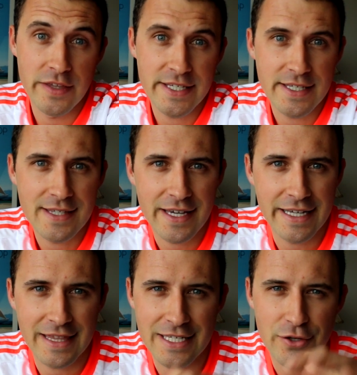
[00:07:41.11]

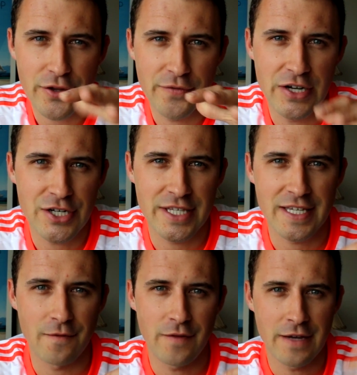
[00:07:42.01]
These are the divisions
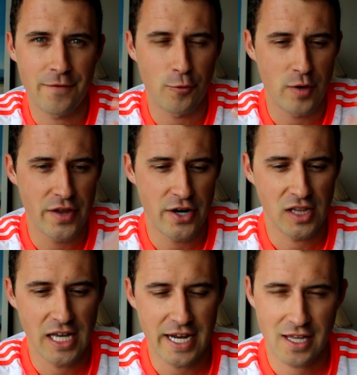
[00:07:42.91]
in FIFA where they're
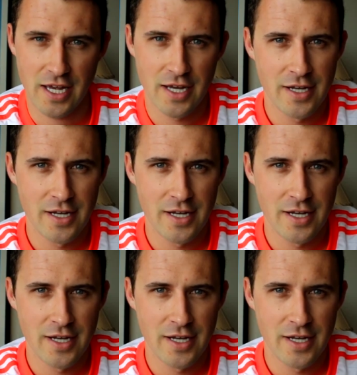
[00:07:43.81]
like,